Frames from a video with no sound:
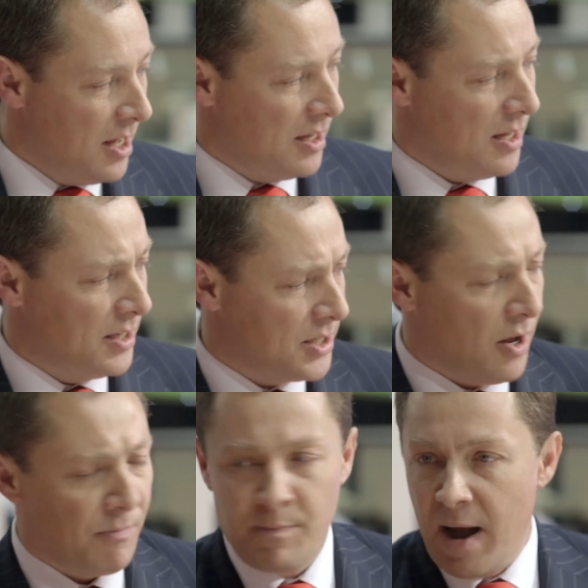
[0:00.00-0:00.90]
It's
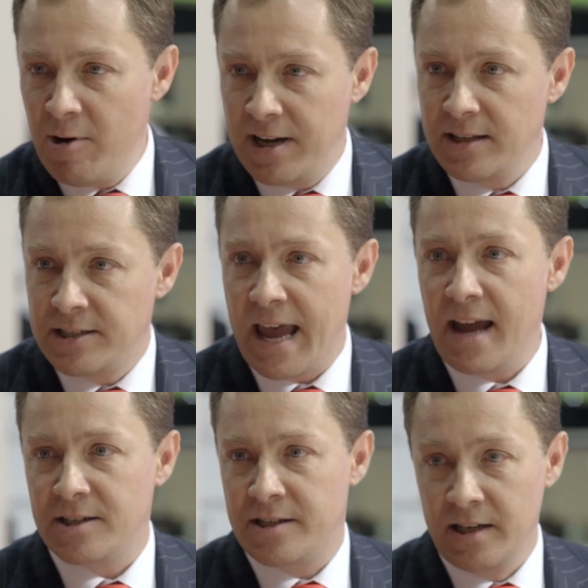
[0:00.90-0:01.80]
not buried in
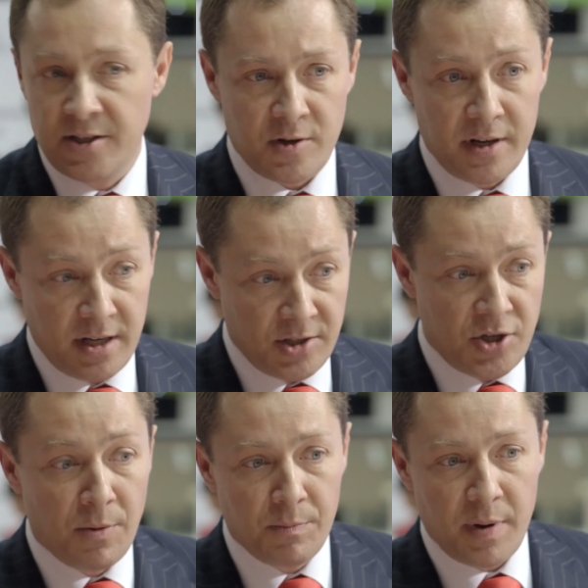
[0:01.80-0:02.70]
text. It literally is
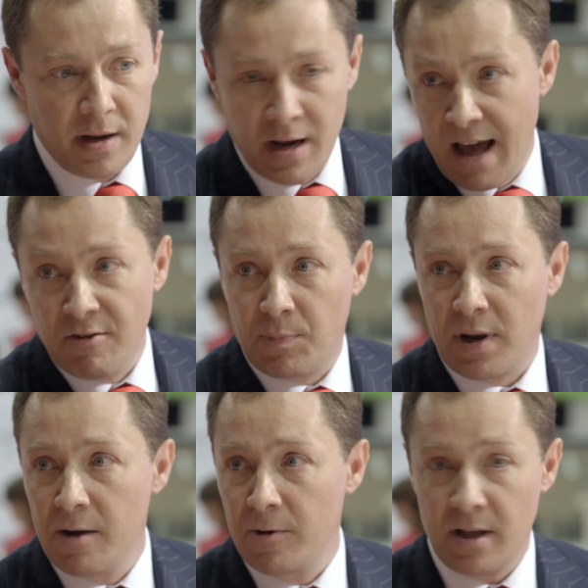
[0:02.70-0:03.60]
jump in, have a
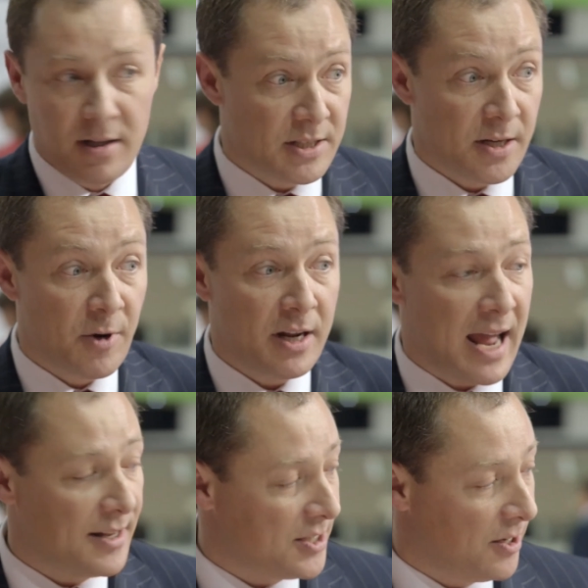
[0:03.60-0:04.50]
play with it and see where it
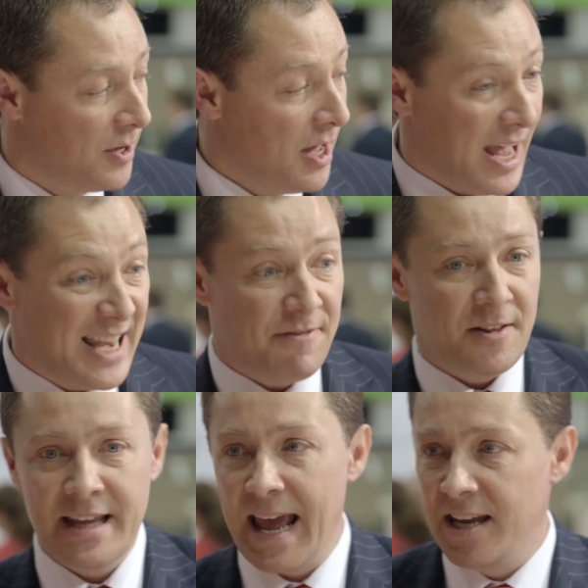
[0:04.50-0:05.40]
gets to. And if
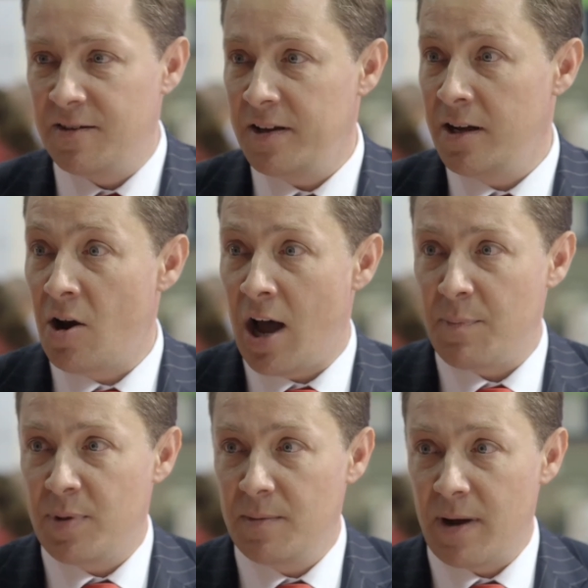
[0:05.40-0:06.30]
at the end of it you're not
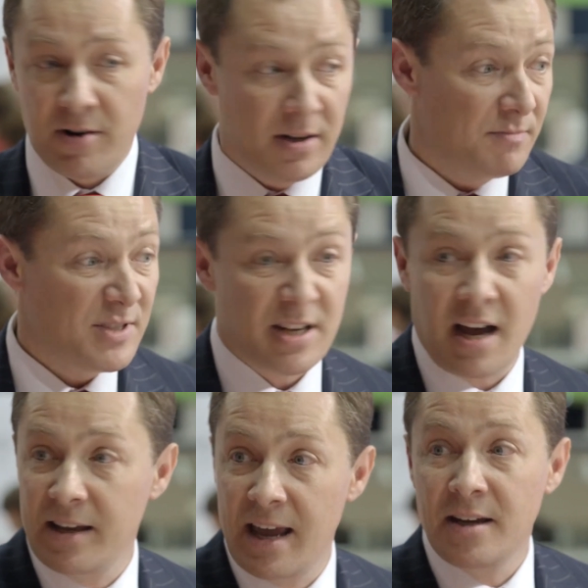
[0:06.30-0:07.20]
happy about it,
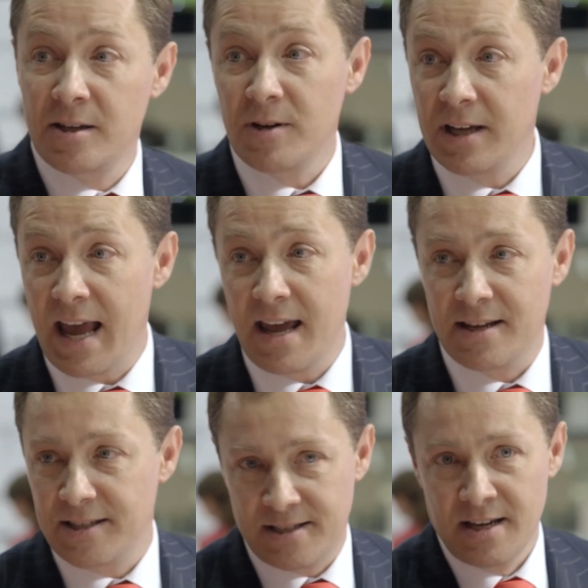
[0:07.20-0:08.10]
start again, do it again.
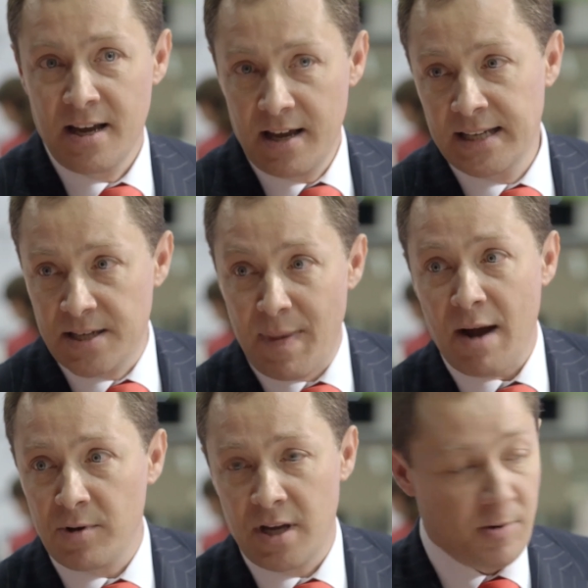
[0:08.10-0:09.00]
It's
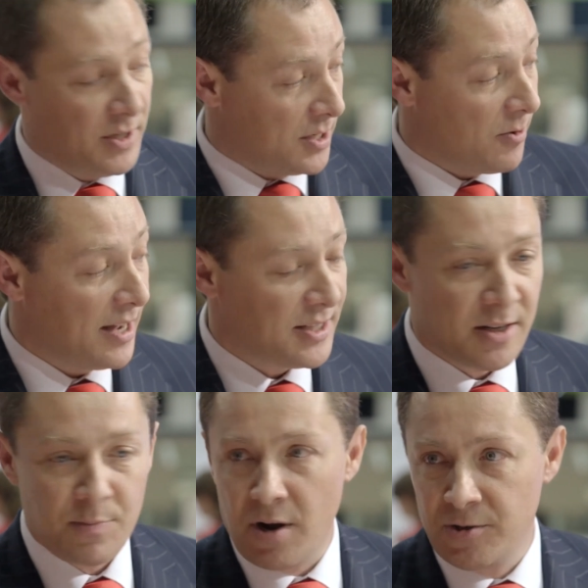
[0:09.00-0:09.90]
about you. It's
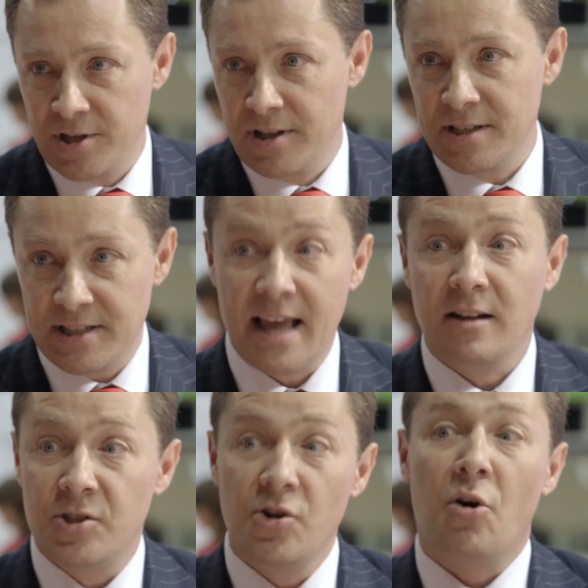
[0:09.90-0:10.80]
creating a brochure that
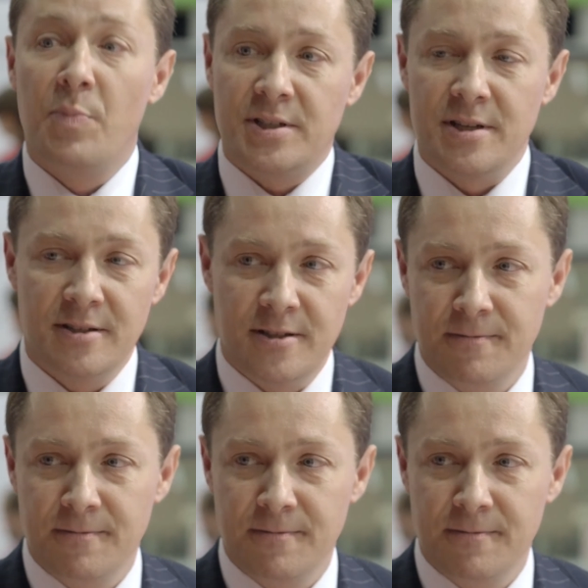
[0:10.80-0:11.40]
sells your business.